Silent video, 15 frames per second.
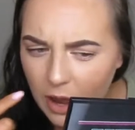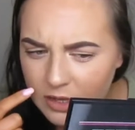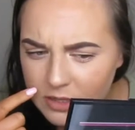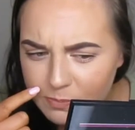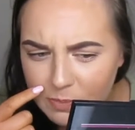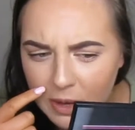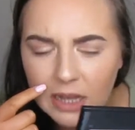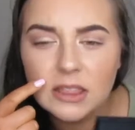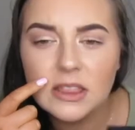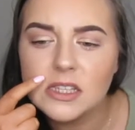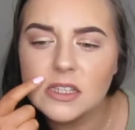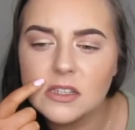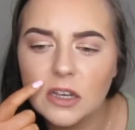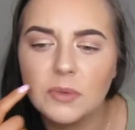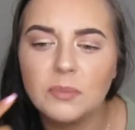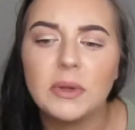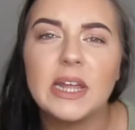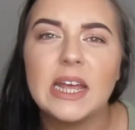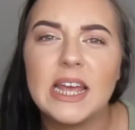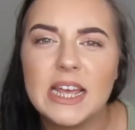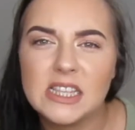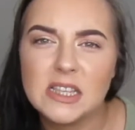as bad this side, but
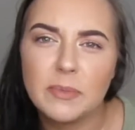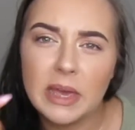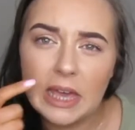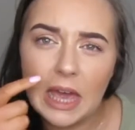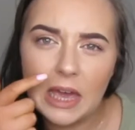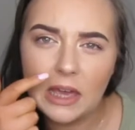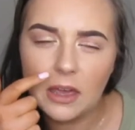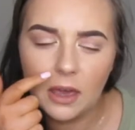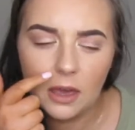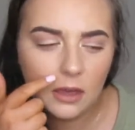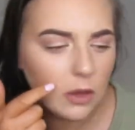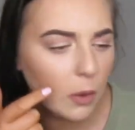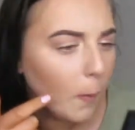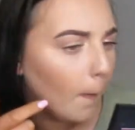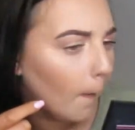it is a bit cakey.